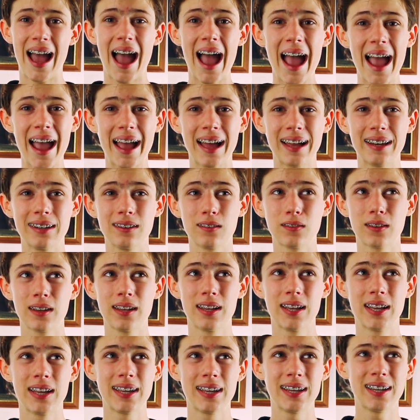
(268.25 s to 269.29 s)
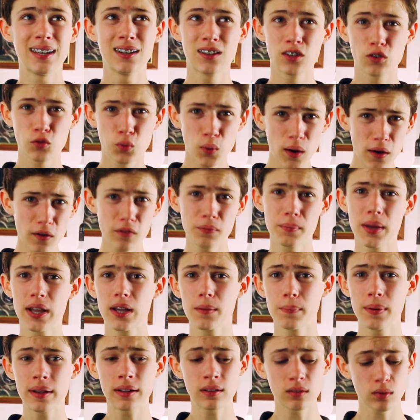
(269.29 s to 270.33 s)
And it's 12
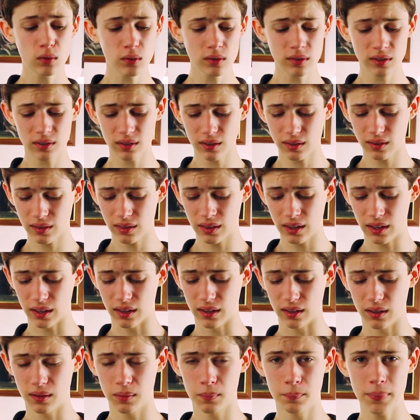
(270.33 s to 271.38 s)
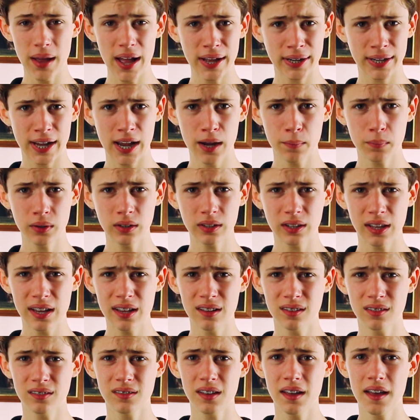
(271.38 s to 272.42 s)
megapixels, the back camera at
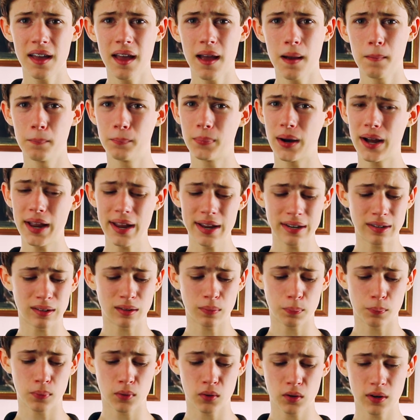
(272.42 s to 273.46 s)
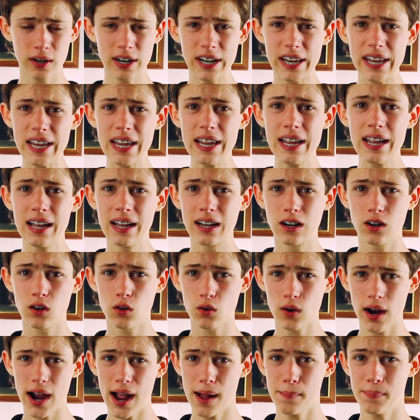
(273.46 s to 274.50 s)
least, but it's pretty
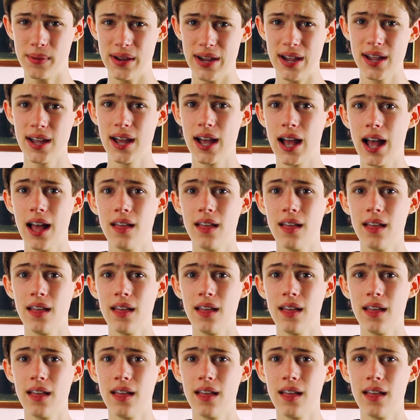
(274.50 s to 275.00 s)
crappy.